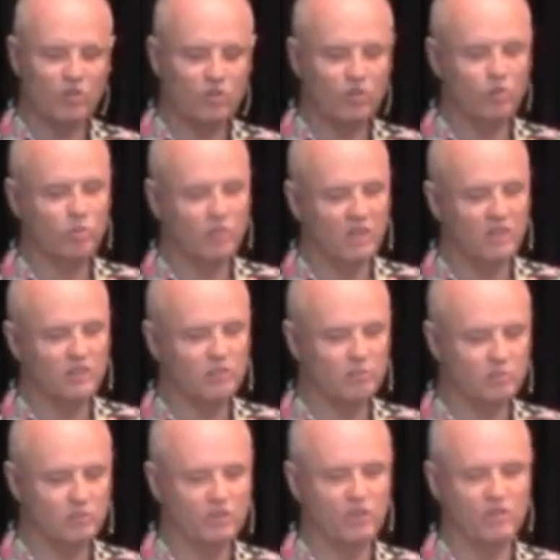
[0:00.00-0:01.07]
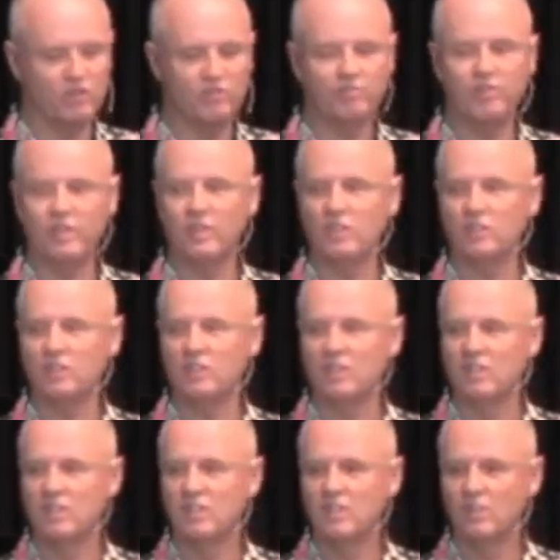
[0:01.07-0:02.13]
two months from start to finish
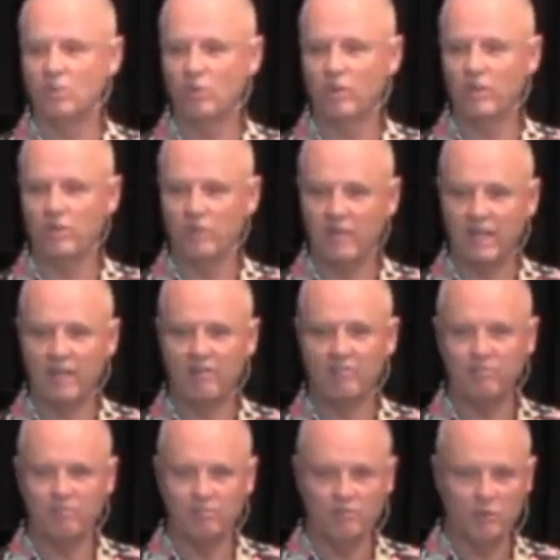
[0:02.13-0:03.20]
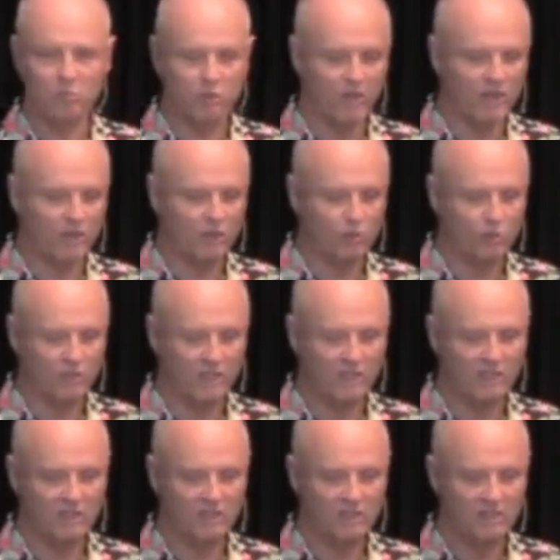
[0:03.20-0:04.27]
to where you would have a product
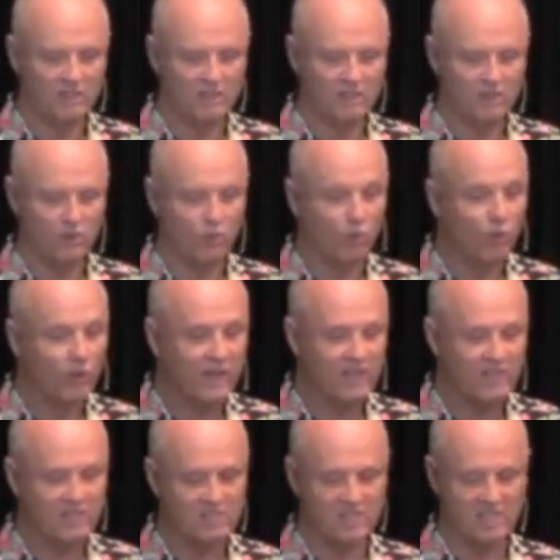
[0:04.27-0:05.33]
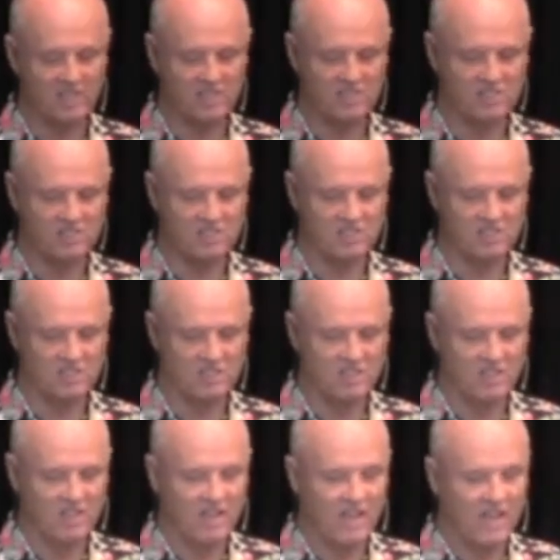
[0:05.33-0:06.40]
ready, ready to taste.
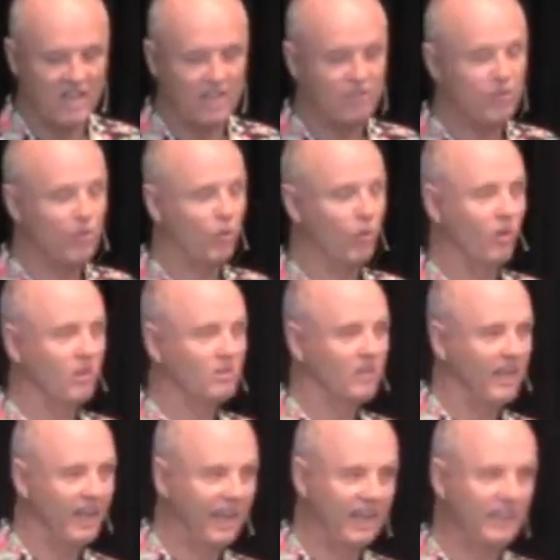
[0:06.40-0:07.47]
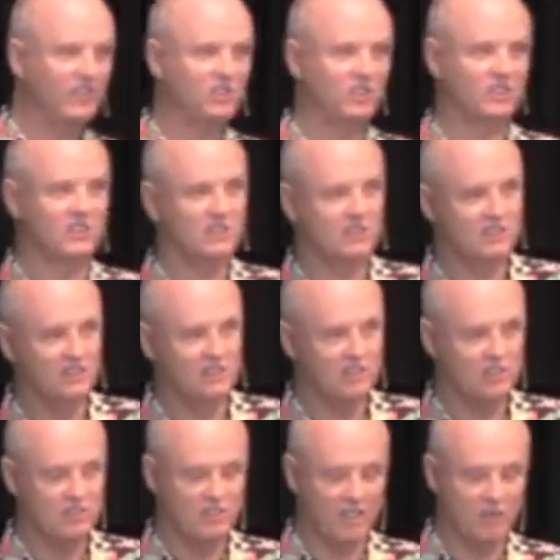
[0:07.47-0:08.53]
And if you want to age it, it
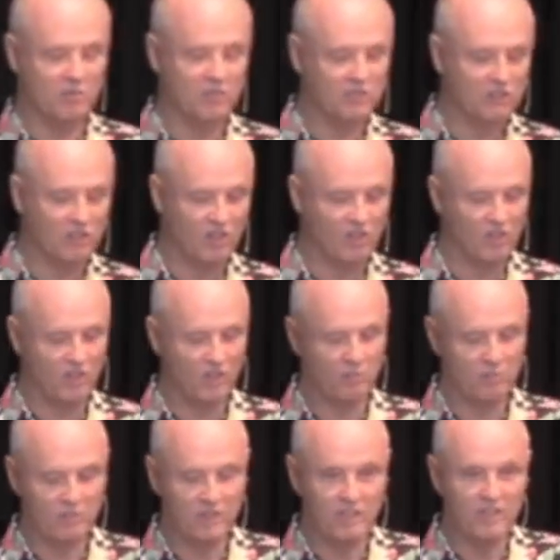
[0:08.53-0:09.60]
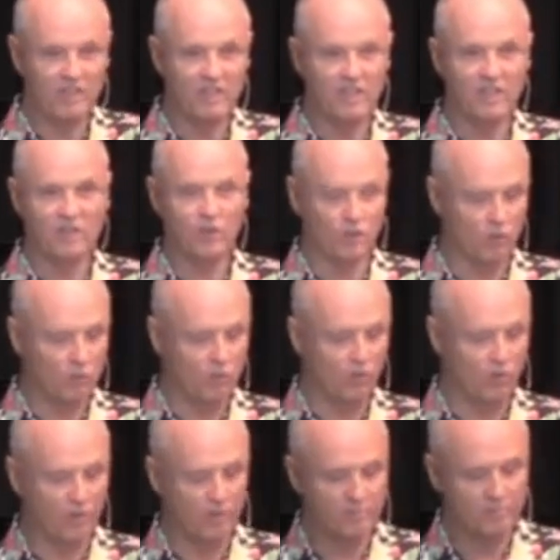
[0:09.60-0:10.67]
could take much longer, a year or
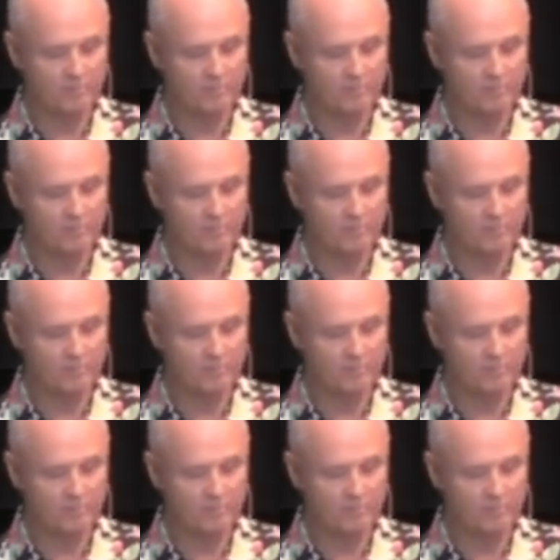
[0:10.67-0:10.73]
more.